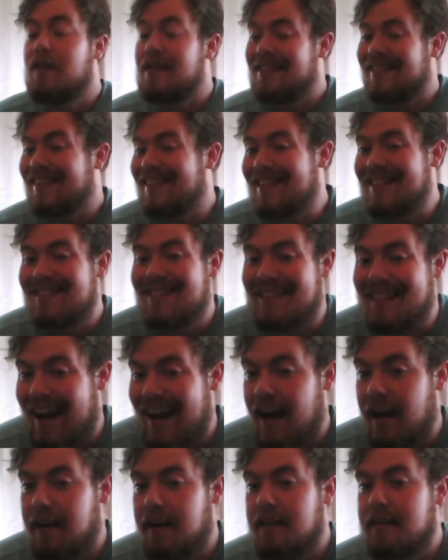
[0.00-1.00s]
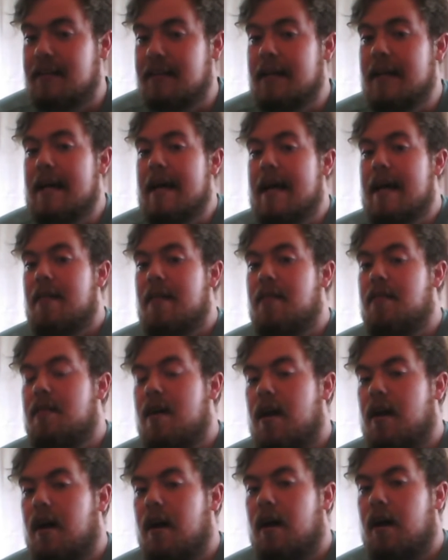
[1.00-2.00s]
This leads to Candice
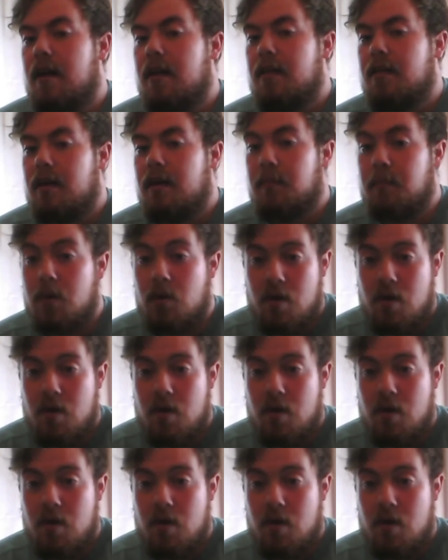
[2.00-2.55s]
then